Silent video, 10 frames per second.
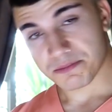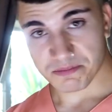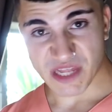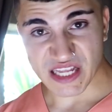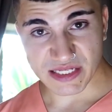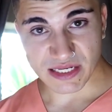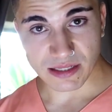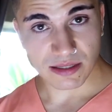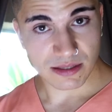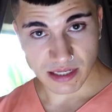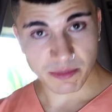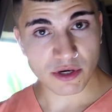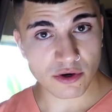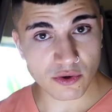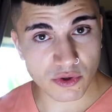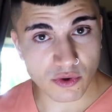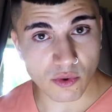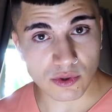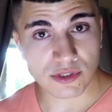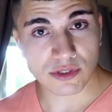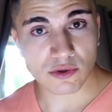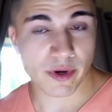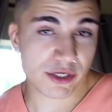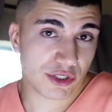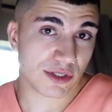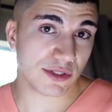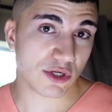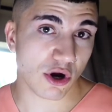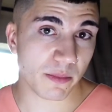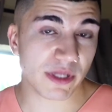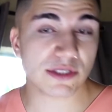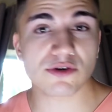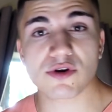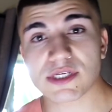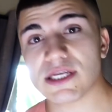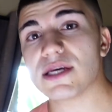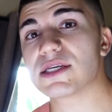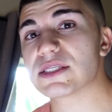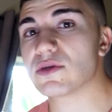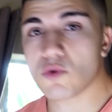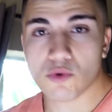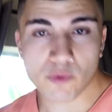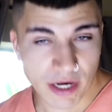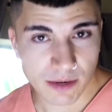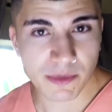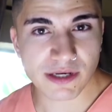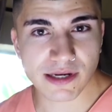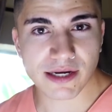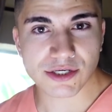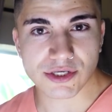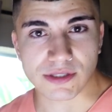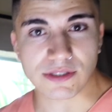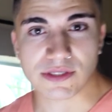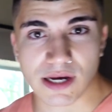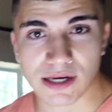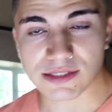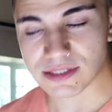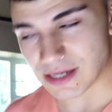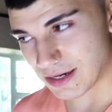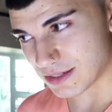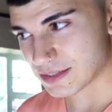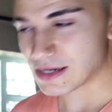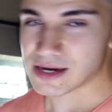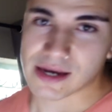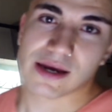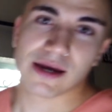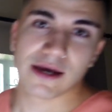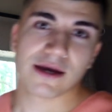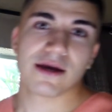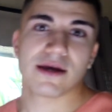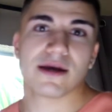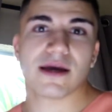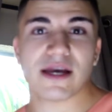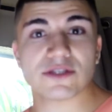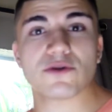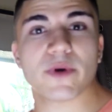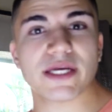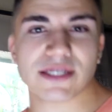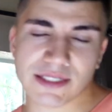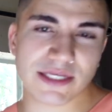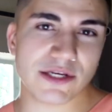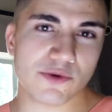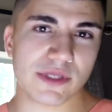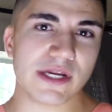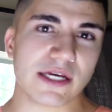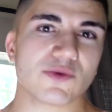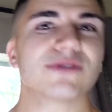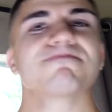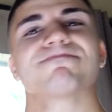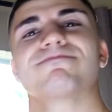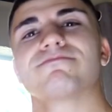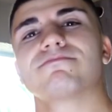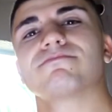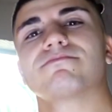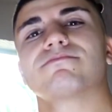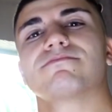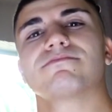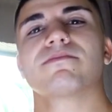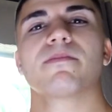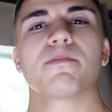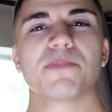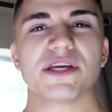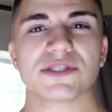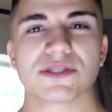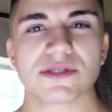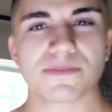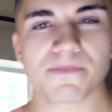That's it. Let me know your thoughts, questions, comments, critiques, or recommendations, guys. And as always, I'll see you in the next one. Peace.